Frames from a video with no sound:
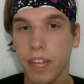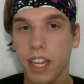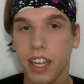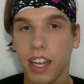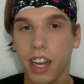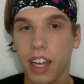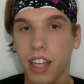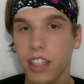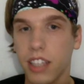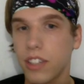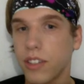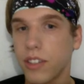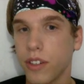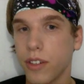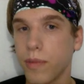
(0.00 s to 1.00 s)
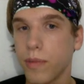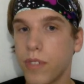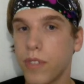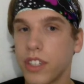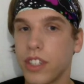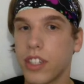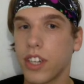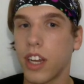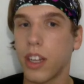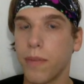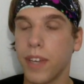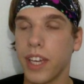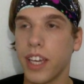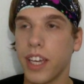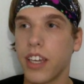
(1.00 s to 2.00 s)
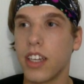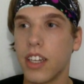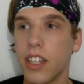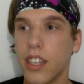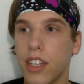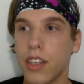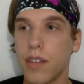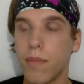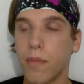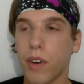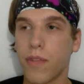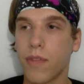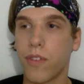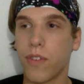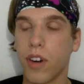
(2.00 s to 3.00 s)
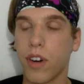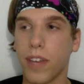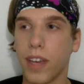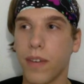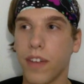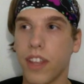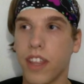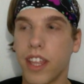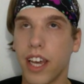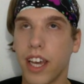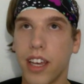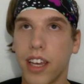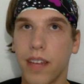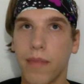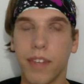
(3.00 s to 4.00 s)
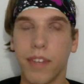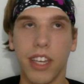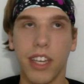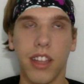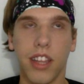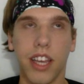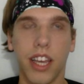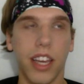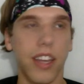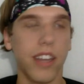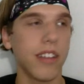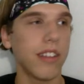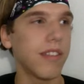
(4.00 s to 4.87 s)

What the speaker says: made it on the troop, which I'll be performing with them in like